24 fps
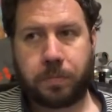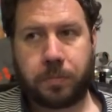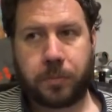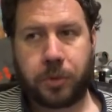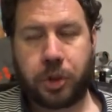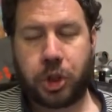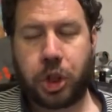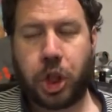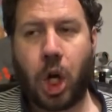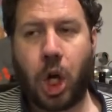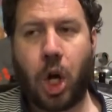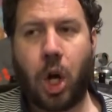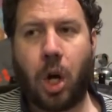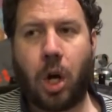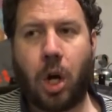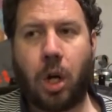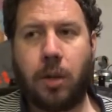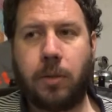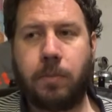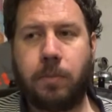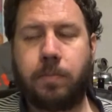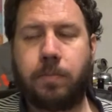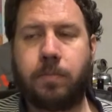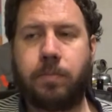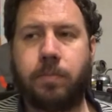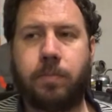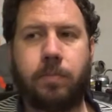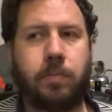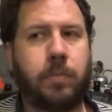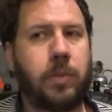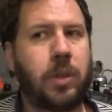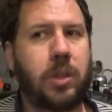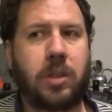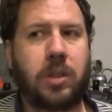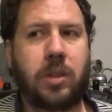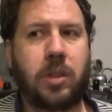Char,
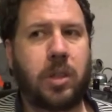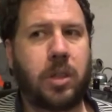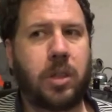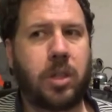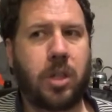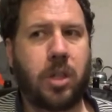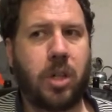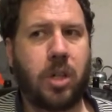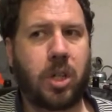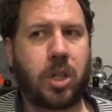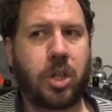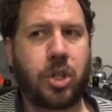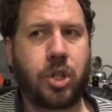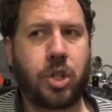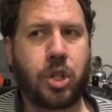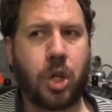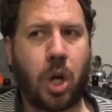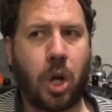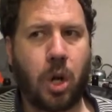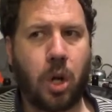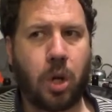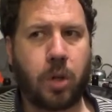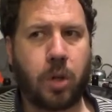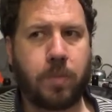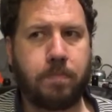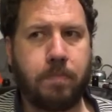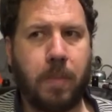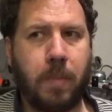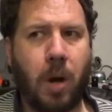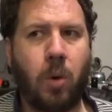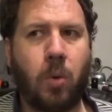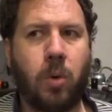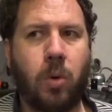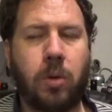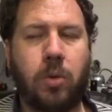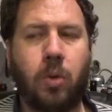it's like a charred
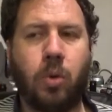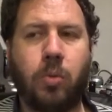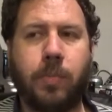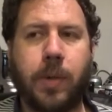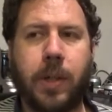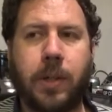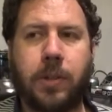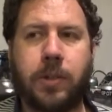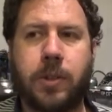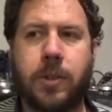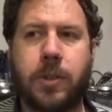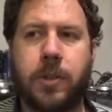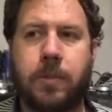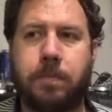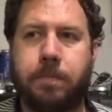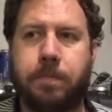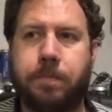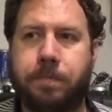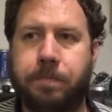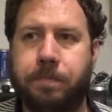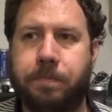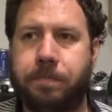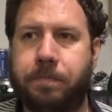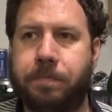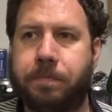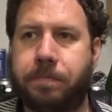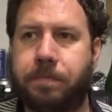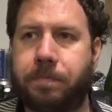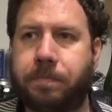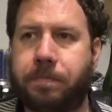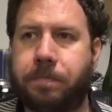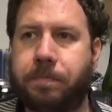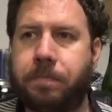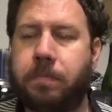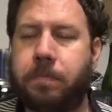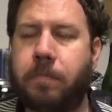malt almost
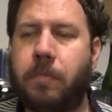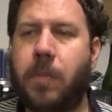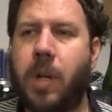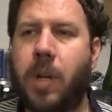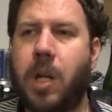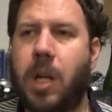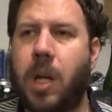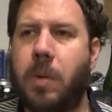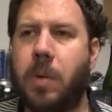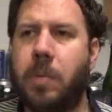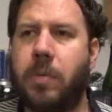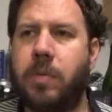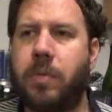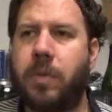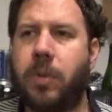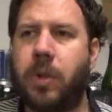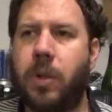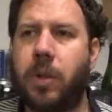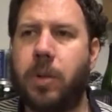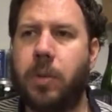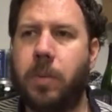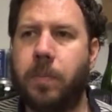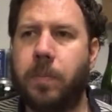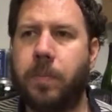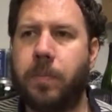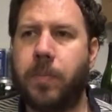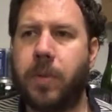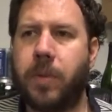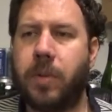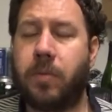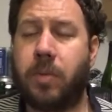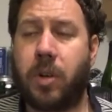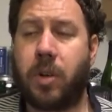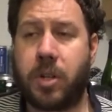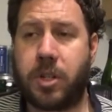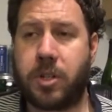coming through.
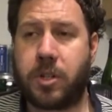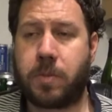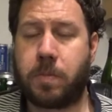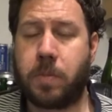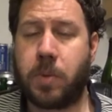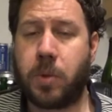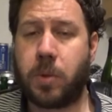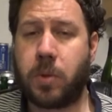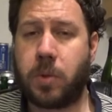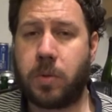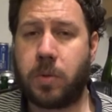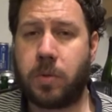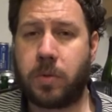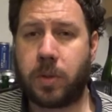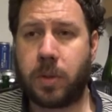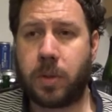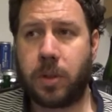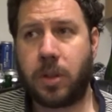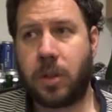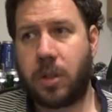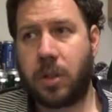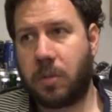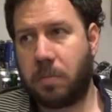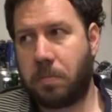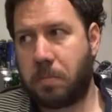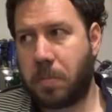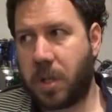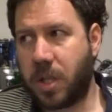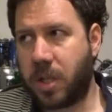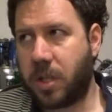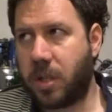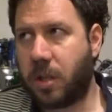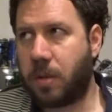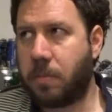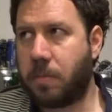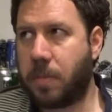Very smooth,
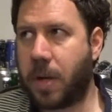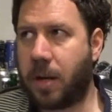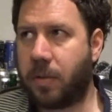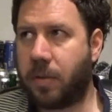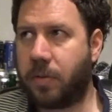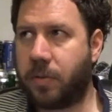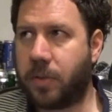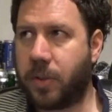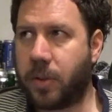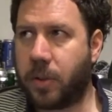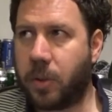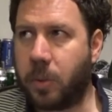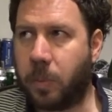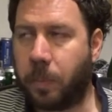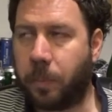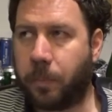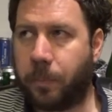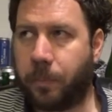medium mouthfeel.